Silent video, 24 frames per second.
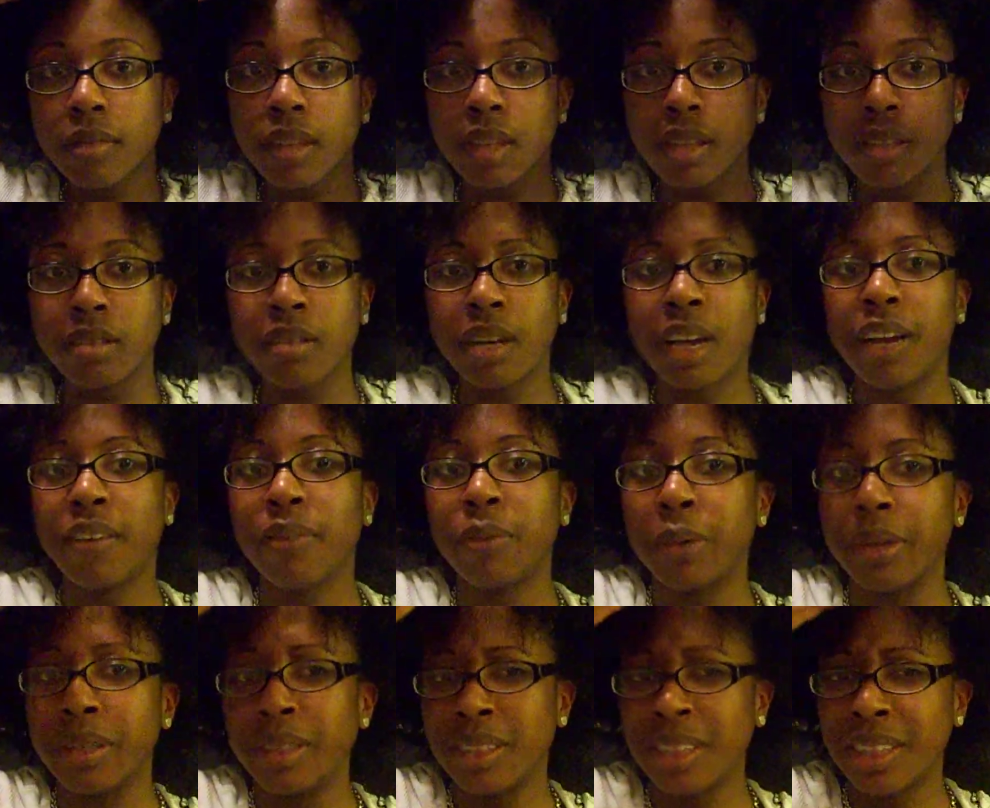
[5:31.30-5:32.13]
So I have
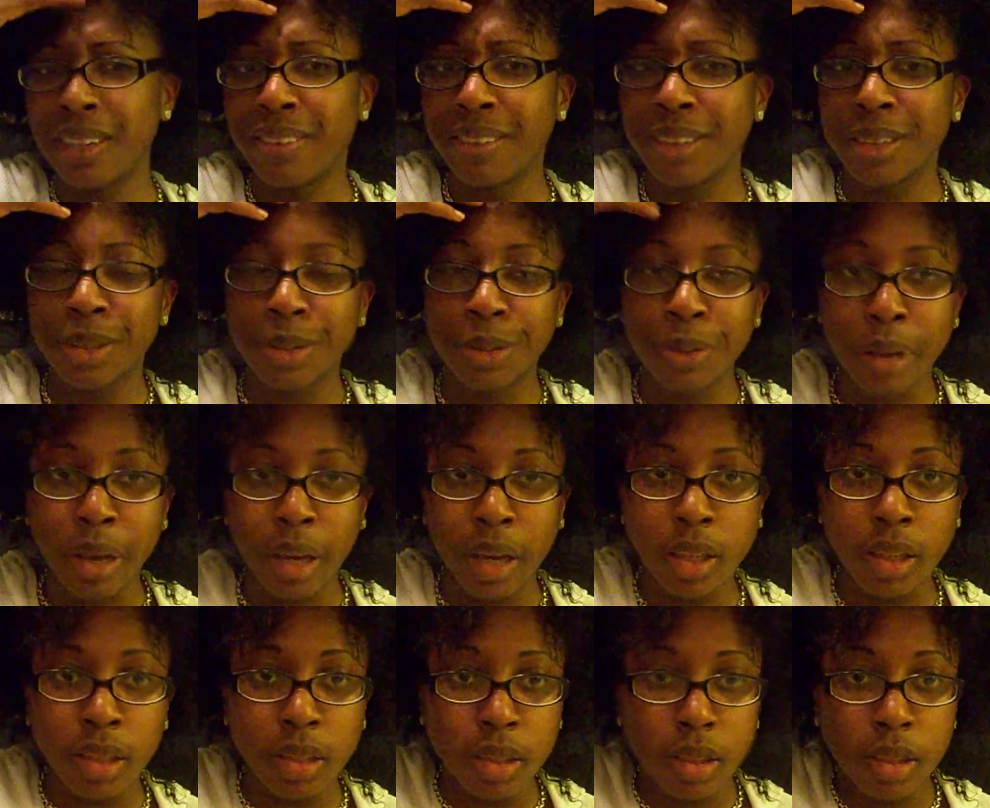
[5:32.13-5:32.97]
what, seven and two
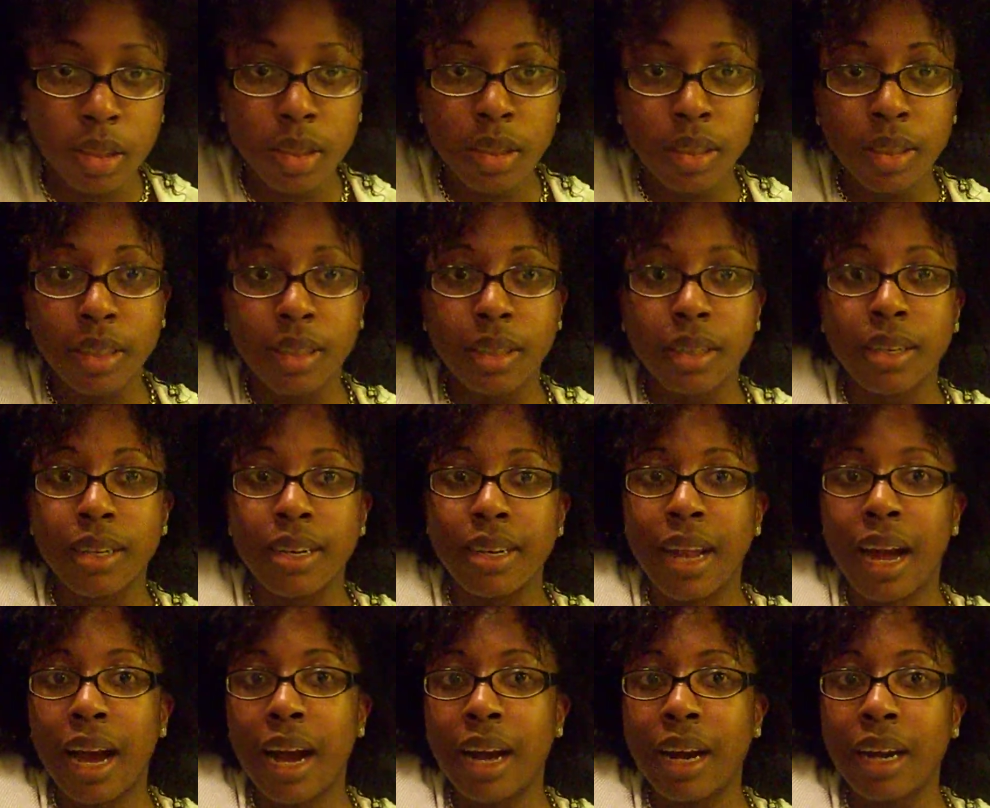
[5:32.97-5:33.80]
eighths,
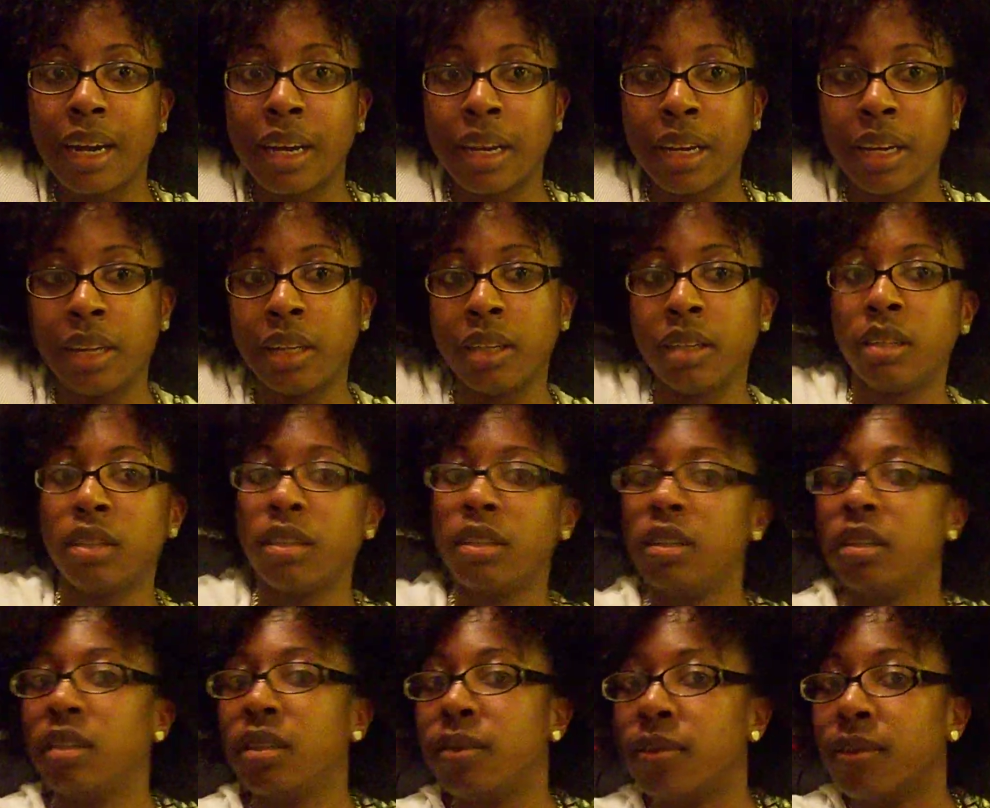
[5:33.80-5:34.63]
nine,
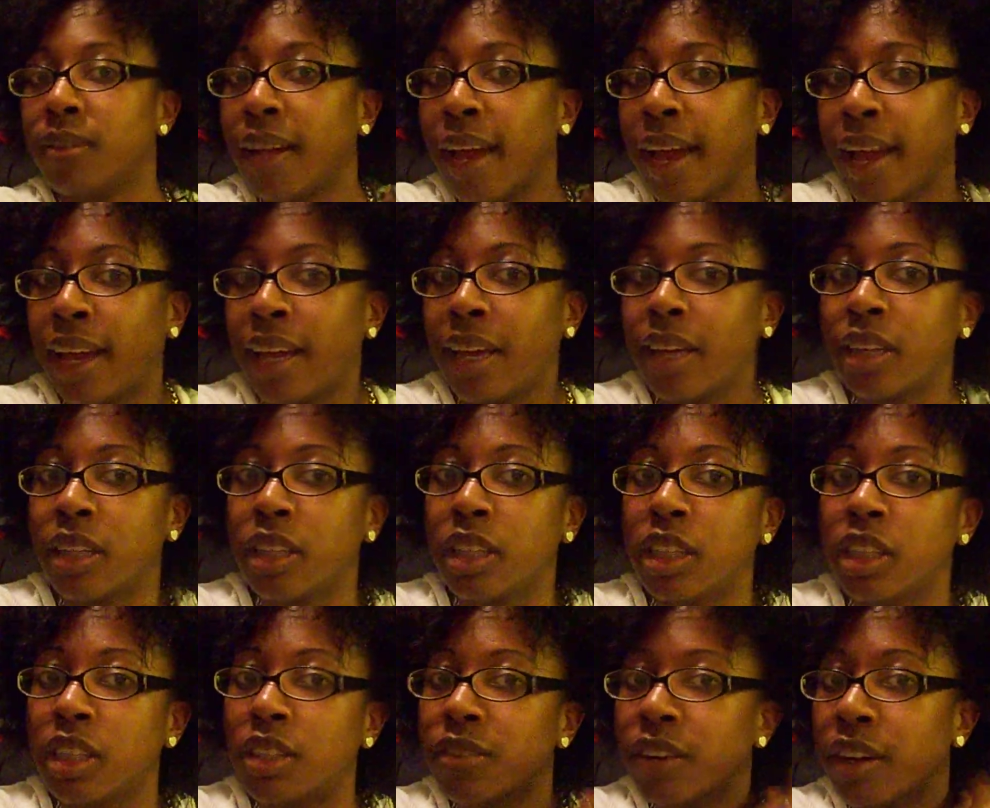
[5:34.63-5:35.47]
eight
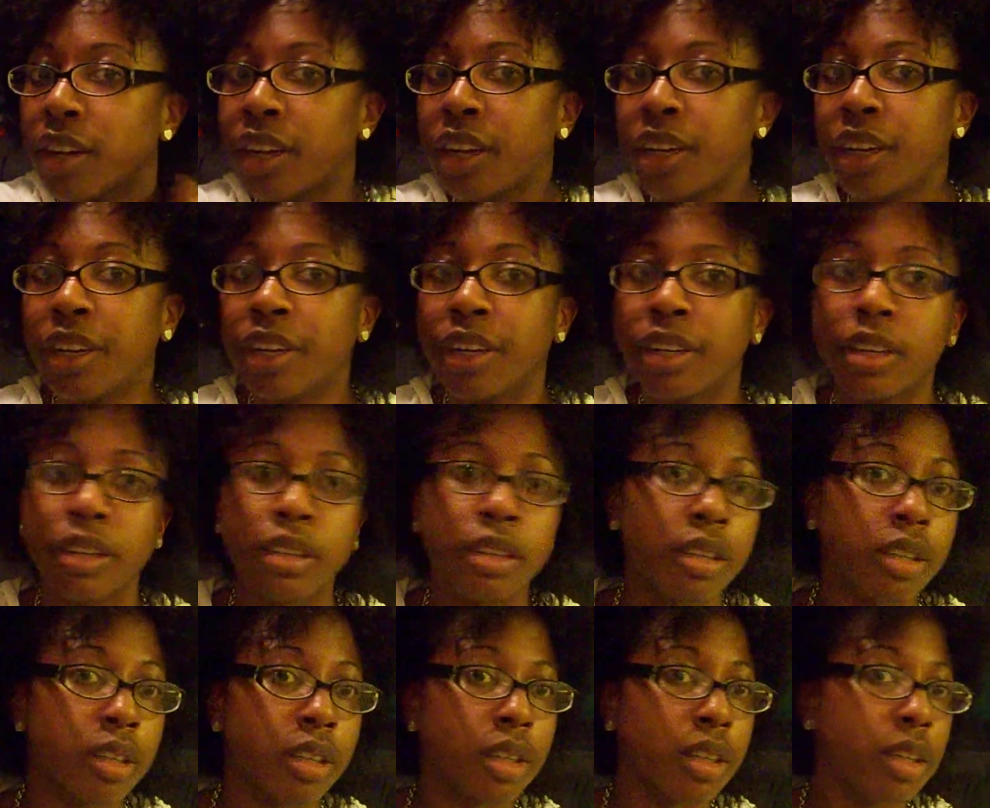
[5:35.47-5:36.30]
inches right here.